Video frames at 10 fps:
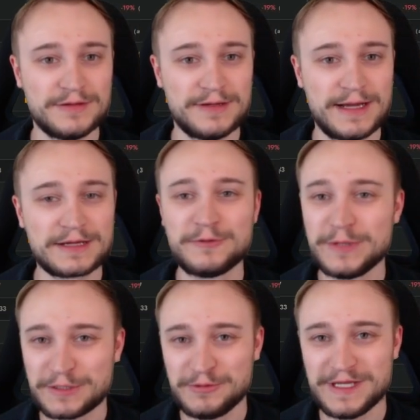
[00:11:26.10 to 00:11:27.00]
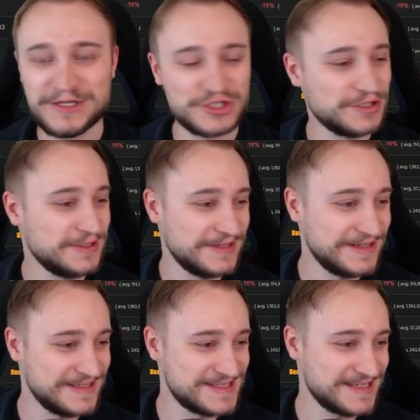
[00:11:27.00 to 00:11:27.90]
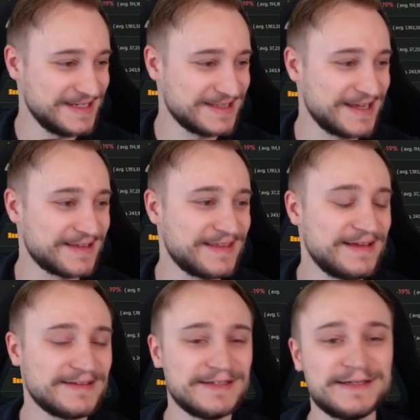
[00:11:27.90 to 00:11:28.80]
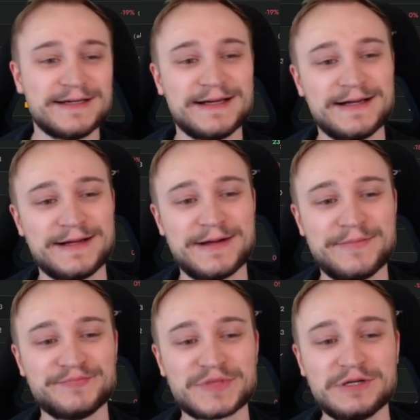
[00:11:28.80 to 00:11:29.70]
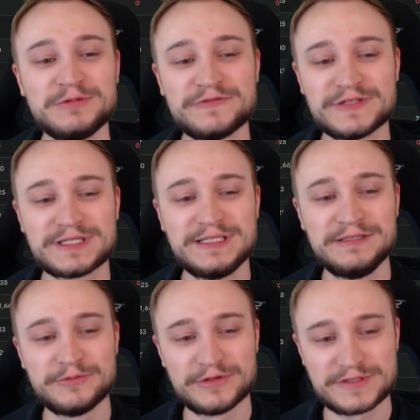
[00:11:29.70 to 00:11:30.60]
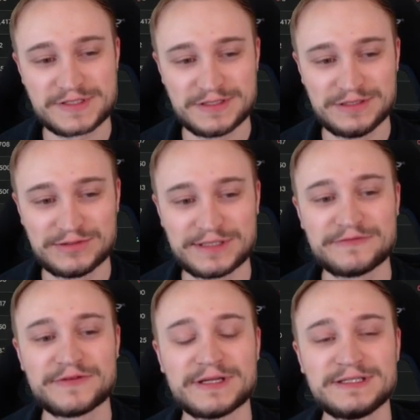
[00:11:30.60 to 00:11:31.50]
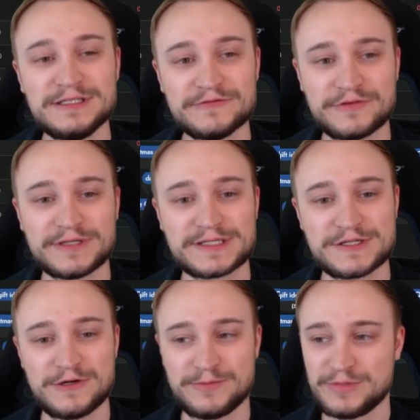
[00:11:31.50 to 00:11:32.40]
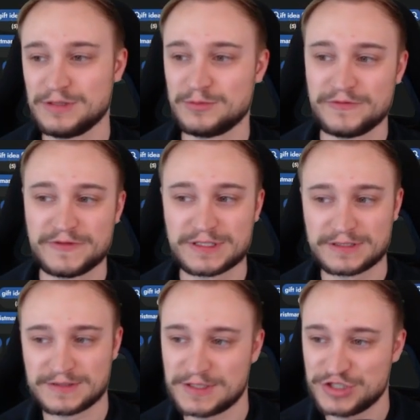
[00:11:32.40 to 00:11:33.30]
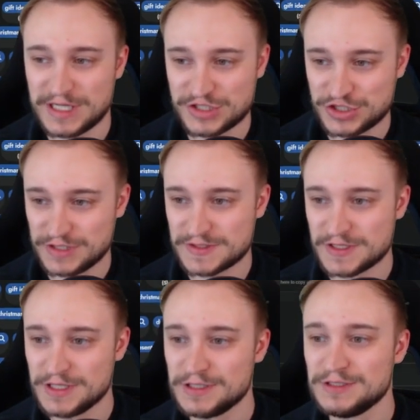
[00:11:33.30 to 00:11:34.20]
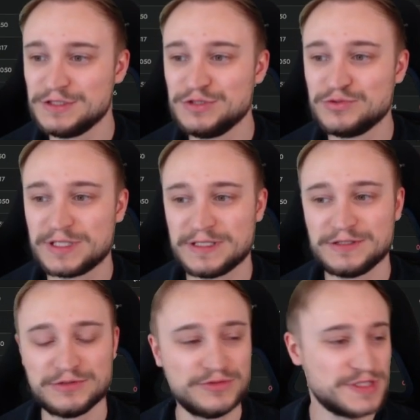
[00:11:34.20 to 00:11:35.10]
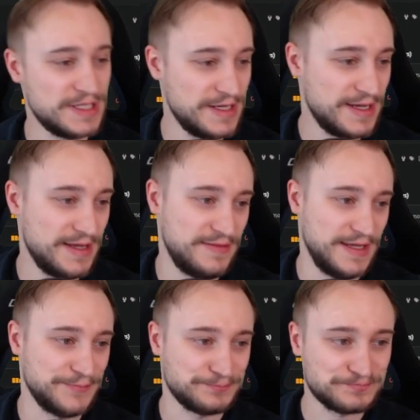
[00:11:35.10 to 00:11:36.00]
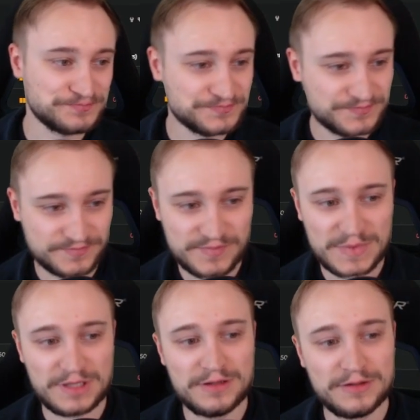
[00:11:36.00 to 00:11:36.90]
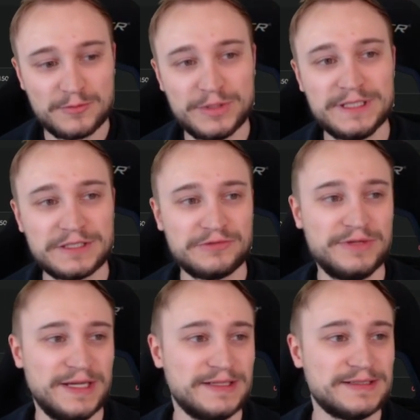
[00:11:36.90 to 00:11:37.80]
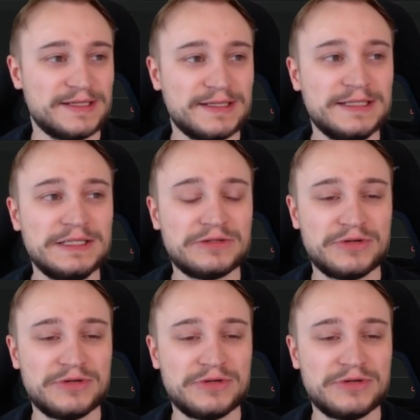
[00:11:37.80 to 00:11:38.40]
a quick creation, let's say it like that, with the keywords you can find here, for example, with the suggestions you can use, and then we created here